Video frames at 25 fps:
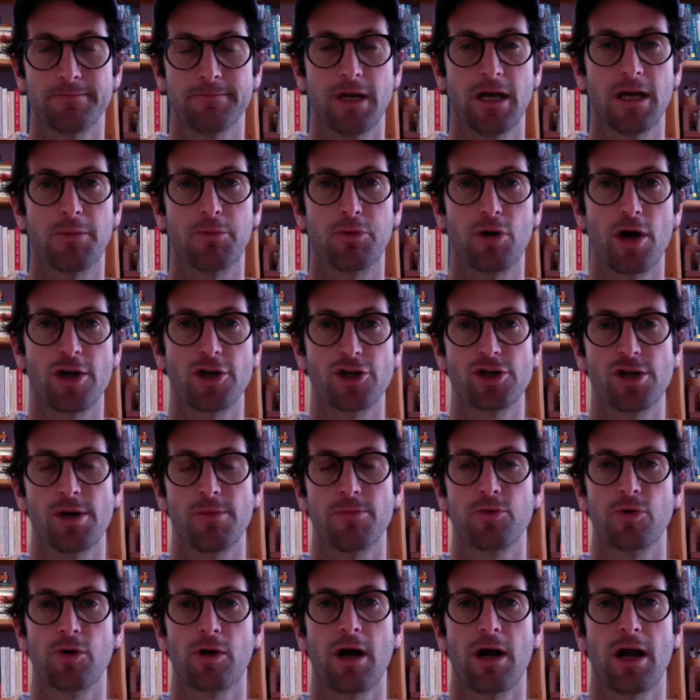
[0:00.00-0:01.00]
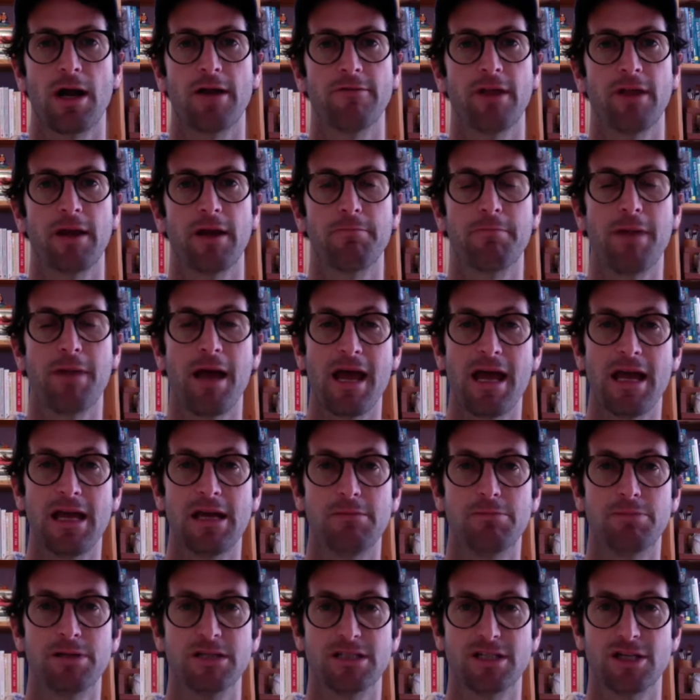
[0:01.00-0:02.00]
An apprenticeship were kind of like
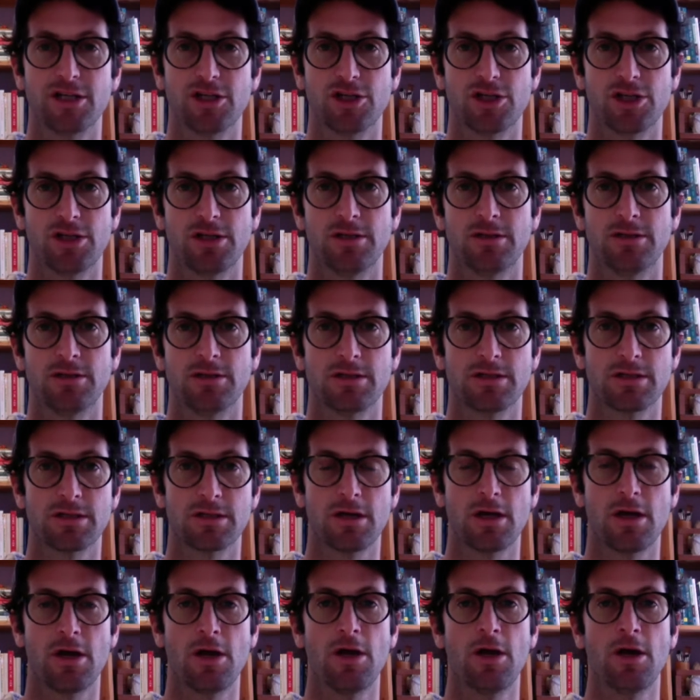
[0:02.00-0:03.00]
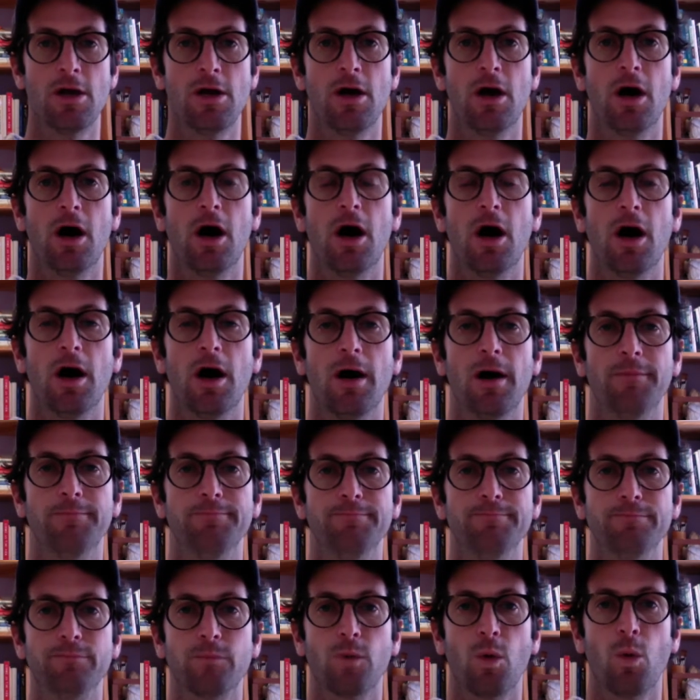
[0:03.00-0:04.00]
paid positions
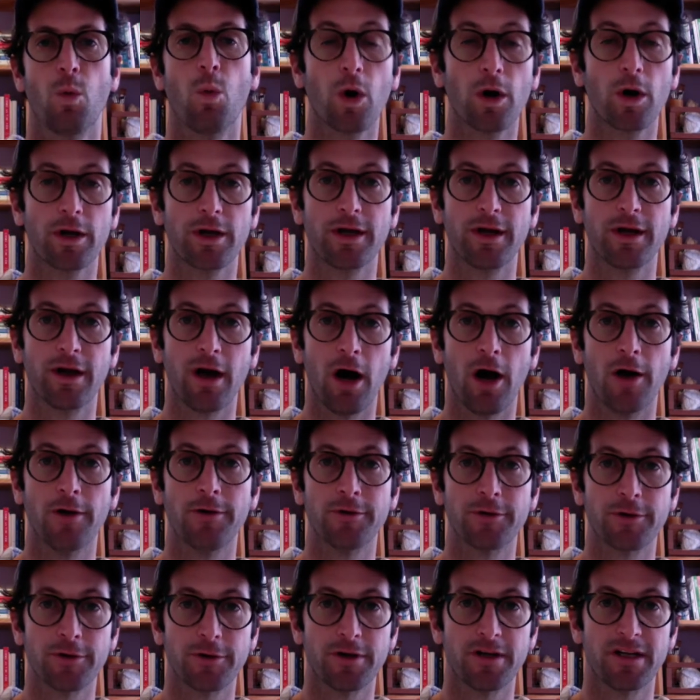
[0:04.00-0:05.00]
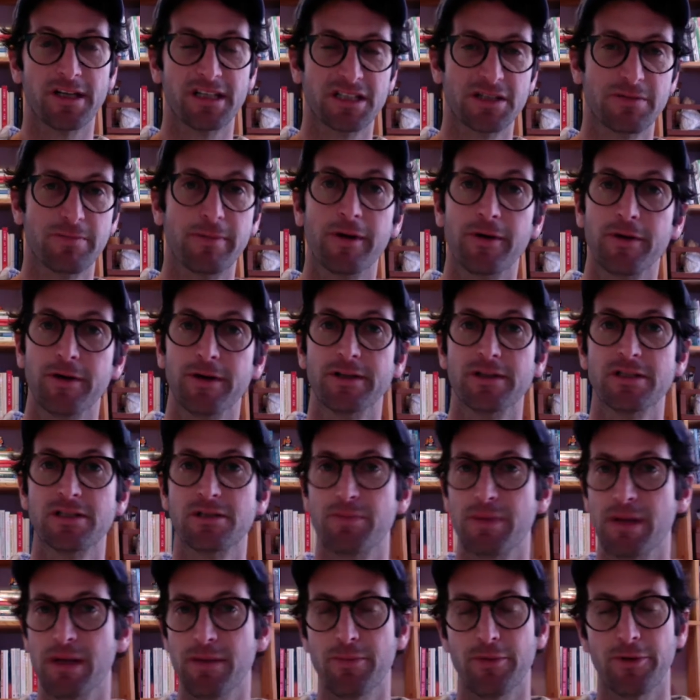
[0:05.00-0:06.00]
um, working under
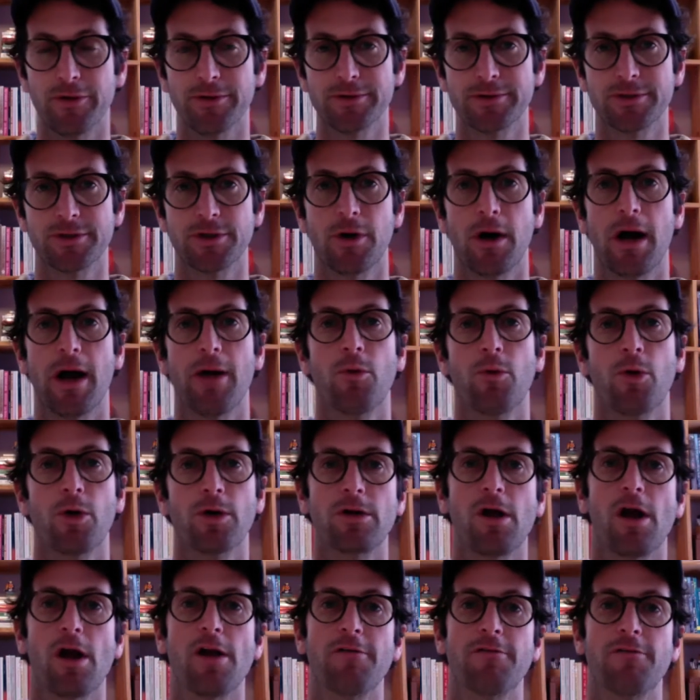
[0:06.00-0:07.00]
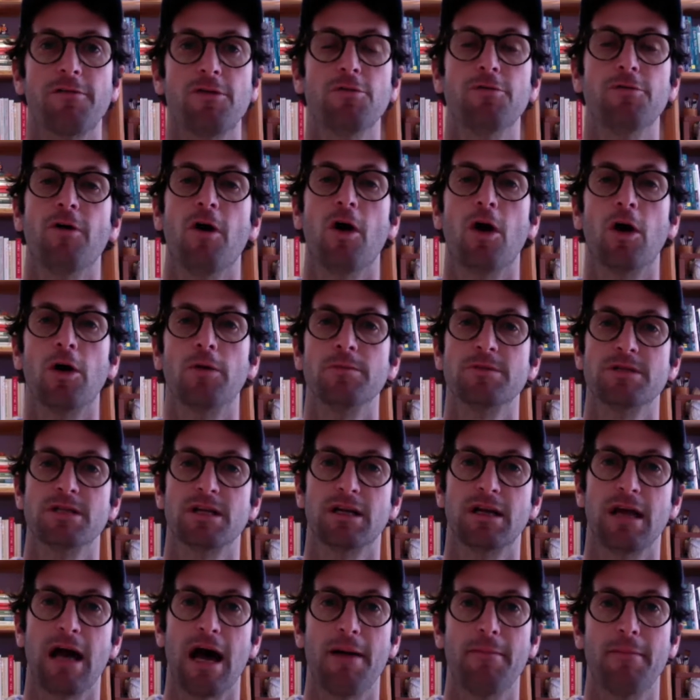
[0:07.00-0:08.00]
experienced people. So I worked on a few farms
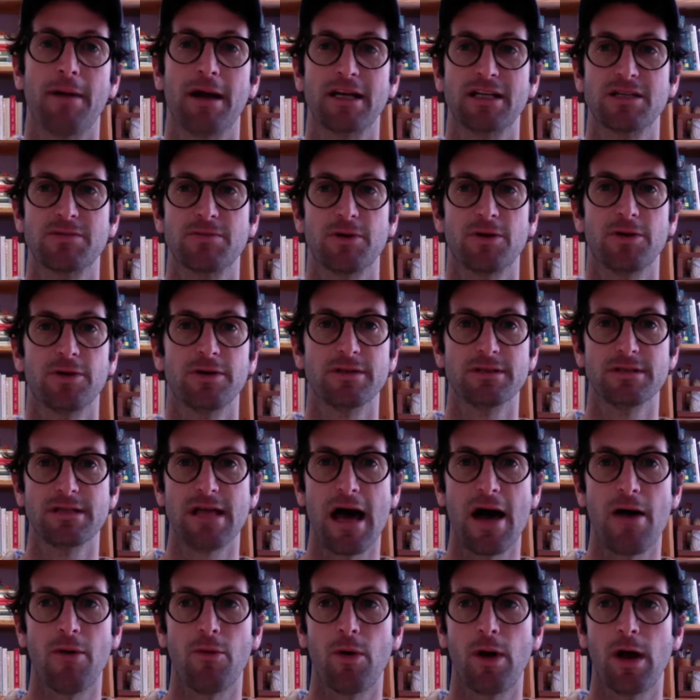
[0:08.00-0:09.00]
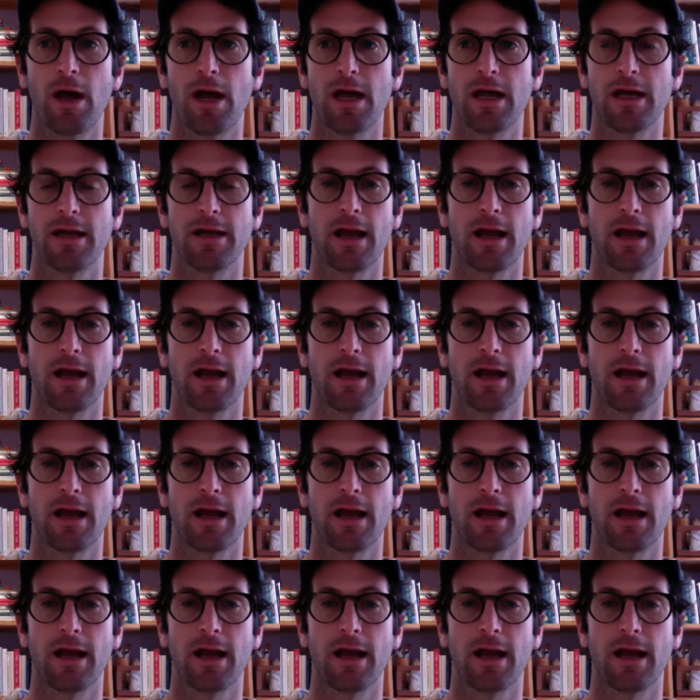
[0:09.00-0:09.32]
and got my experience that way.